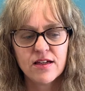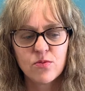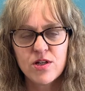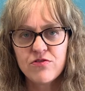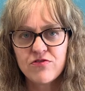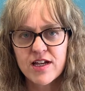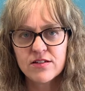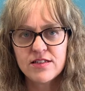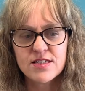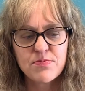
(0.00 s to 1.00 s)
"We have
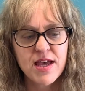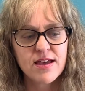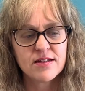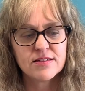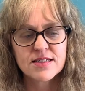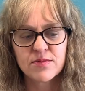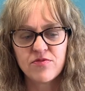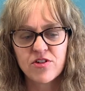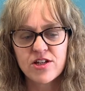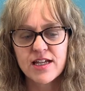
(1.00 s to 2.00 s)
found this man
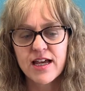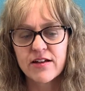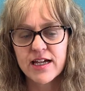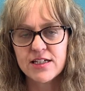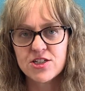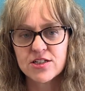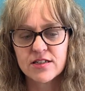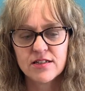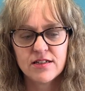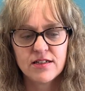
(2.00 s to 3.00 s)
subverting our nation.